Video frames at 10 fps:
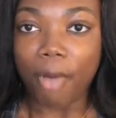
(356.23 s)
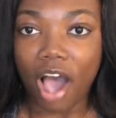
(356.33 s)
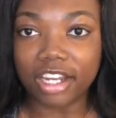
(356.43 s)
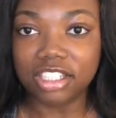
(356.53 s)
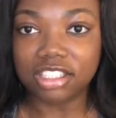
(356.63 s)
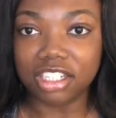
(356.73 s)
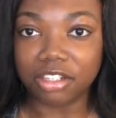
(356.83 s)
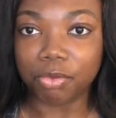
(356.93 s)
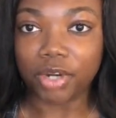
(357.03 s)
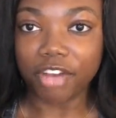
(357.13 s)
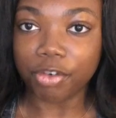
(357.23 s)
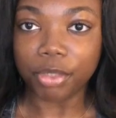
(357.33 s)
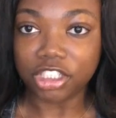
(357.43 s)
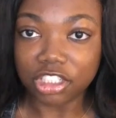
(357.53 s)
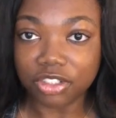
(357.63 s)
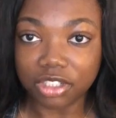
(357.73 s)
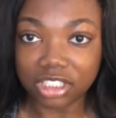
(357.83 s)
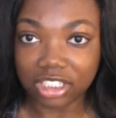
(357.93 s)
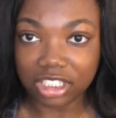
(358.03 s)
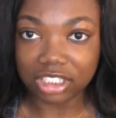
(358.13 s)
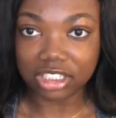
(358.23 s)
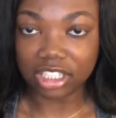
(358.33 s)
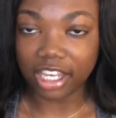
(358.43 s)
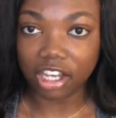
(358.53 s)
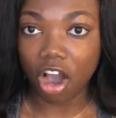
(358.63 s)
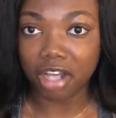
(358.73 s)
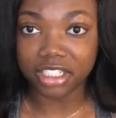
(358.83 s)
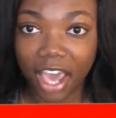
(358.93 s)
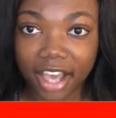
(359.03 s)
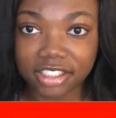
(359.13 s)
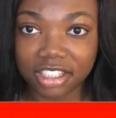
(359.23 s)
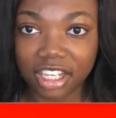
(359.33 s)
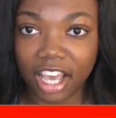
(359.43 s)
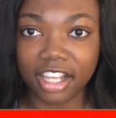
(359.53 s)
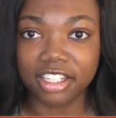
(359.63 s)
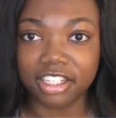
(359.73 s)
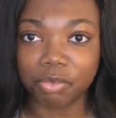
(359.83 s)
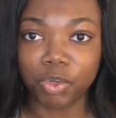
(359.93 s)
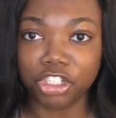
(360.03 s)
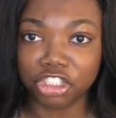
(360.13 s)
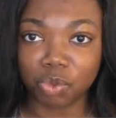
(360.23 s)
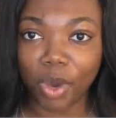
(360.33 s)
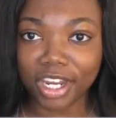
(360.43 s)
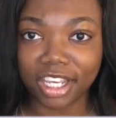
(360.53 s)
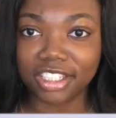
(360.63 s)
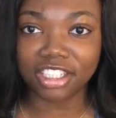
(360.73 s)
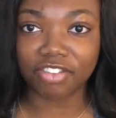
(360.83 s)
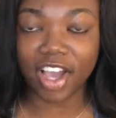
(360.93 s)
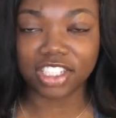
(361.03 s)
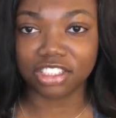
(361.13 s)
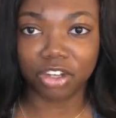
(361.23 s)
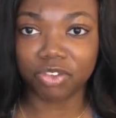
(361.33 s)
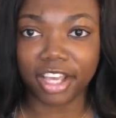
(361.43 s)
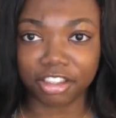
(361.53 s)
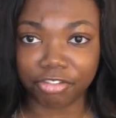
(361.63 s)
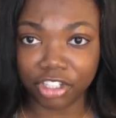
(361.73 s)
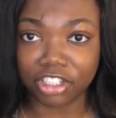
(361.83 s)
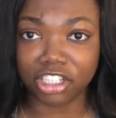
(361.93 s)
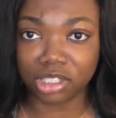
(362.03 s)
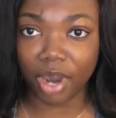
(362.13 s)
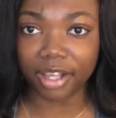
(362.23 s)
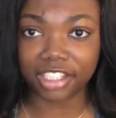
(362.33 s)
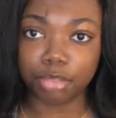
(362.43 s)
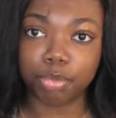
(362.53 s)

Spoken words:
body to whatever material this is like contact, and when you're sweating and stuff, I just don't like the feeling. So I like